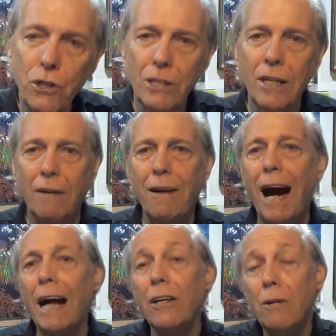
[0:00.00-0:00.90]
yourself
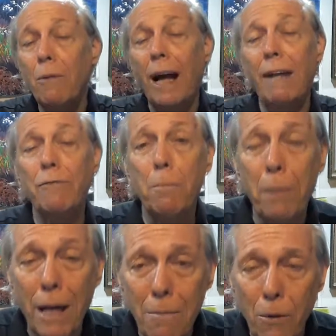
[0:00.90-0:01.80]
harder. You might have to
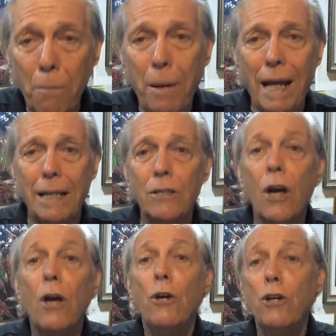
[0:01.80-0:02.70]
paint more paintings.
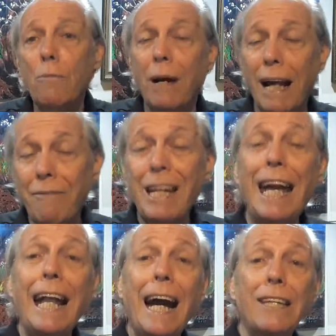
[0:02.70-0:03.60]
You might have to
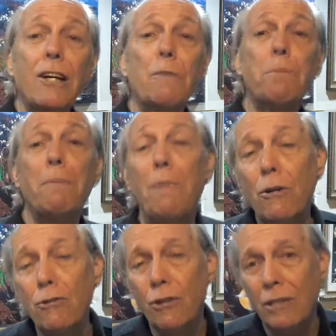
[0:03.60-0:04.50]
get out there and
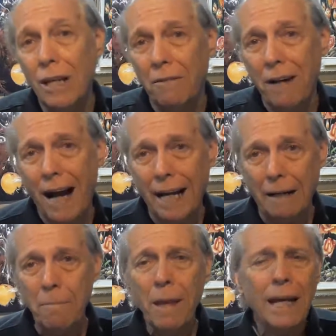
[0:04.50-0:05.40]
promote yourself harder.